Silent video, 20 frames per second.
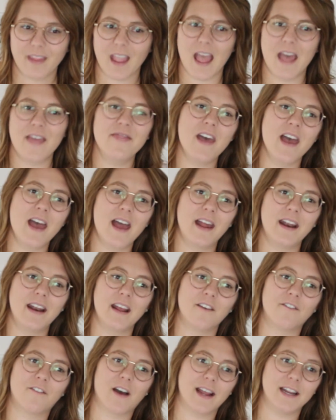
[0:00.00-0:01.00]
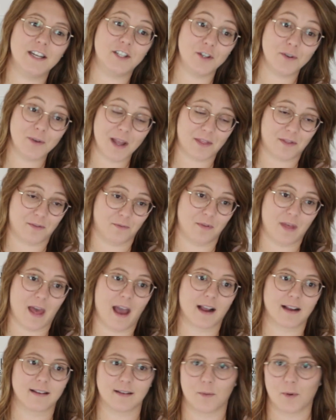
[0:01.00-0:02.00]
And then if I do get through
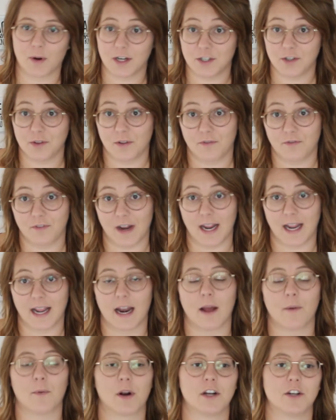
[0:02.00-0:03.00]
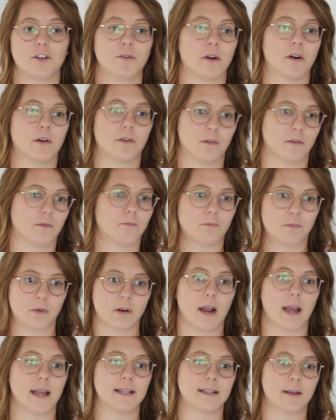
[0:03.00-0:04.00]
that, because I want to do the fitting and I want to do it
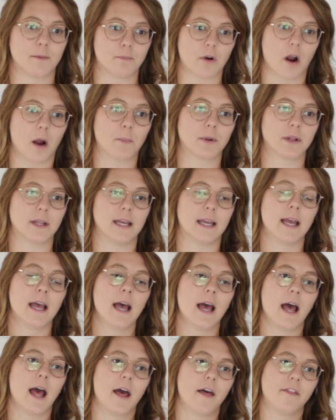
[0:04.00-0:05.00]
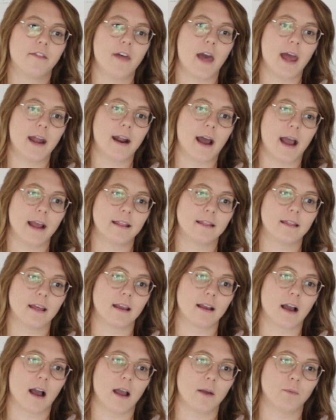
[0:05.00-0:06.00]
nice and properly, then I
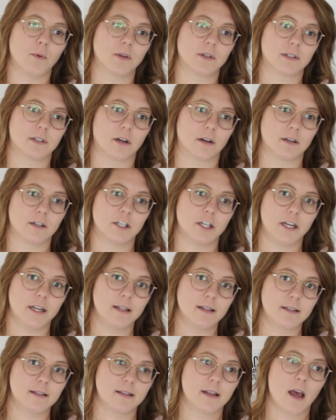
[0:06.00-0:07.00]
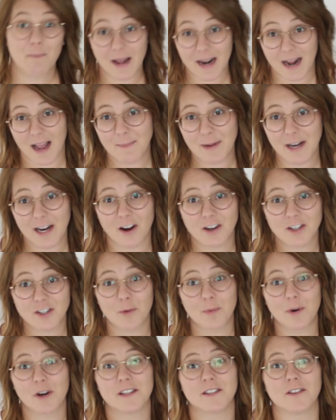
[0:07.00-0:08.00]
think I will start jeans. But I mean,
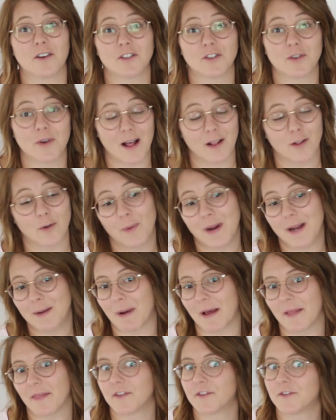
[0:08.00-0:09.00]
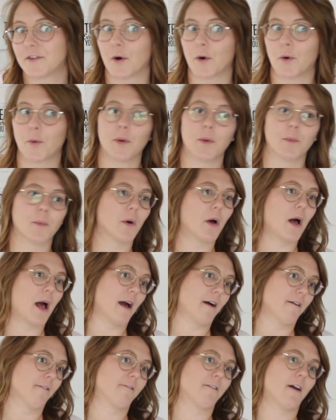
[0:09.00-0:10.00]
October is also Halloween month, so we will
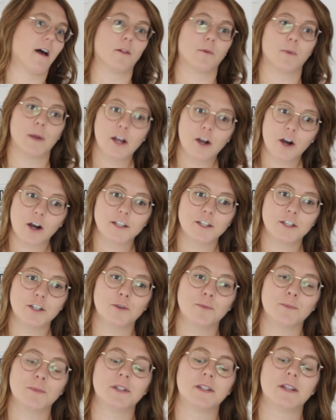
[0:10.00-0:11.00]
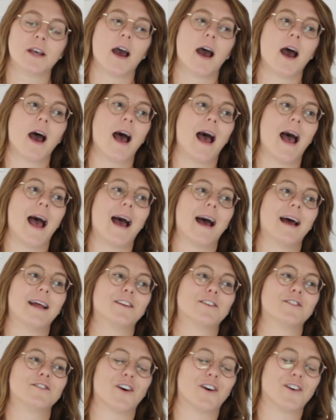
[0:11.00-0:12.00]
have Halloween costumes.
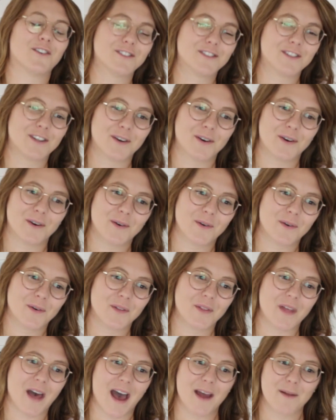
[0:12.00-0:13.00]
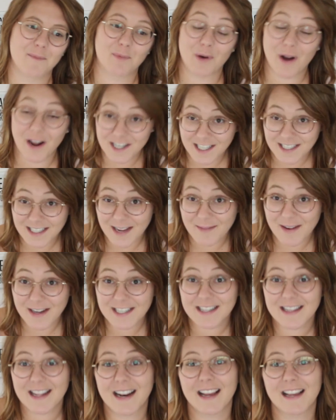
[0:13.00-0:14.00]
And there's also that project I
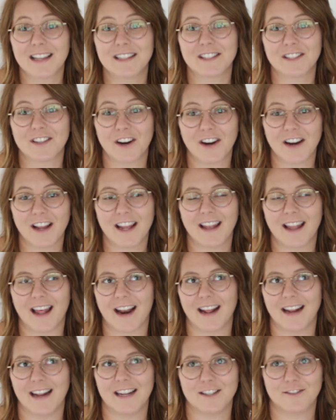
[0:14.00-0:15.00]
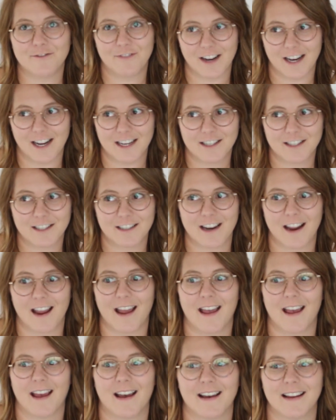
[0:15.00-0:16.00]
mentioned that I had started that I need to finish.
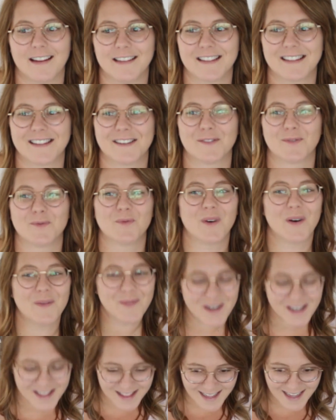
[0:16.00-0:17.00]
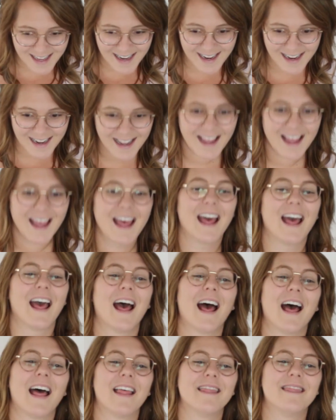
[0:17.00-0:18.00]
And there's one more thing
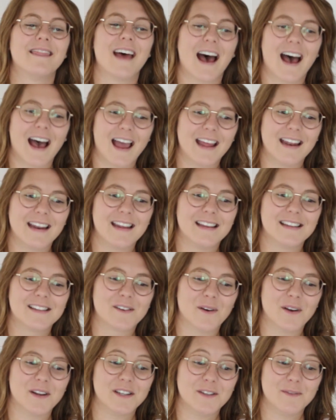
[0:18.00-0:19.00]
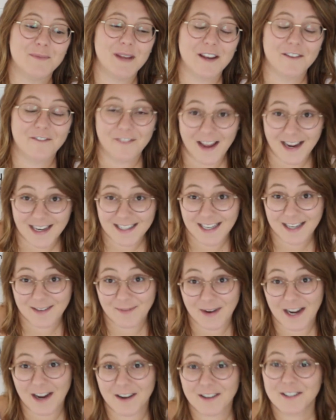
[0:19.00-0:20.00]
that is going to be affecting
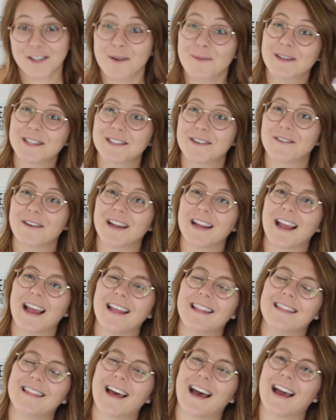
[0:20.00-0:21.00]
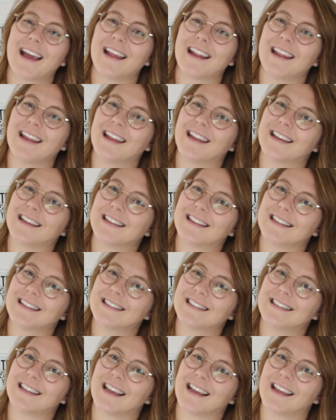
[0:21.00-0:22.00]
my October sewing, and that
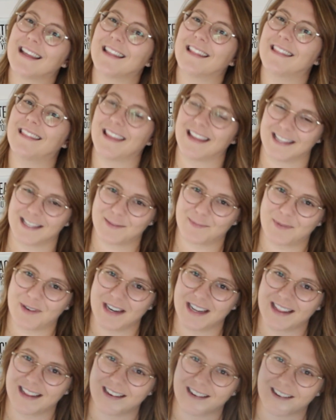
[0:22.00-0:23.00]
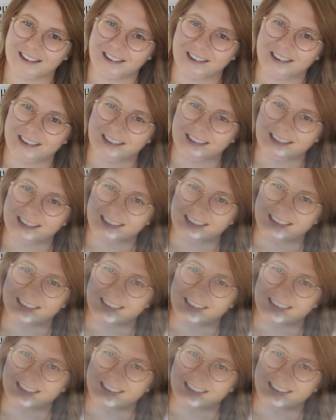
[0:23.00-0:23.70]
is this pretty little girl.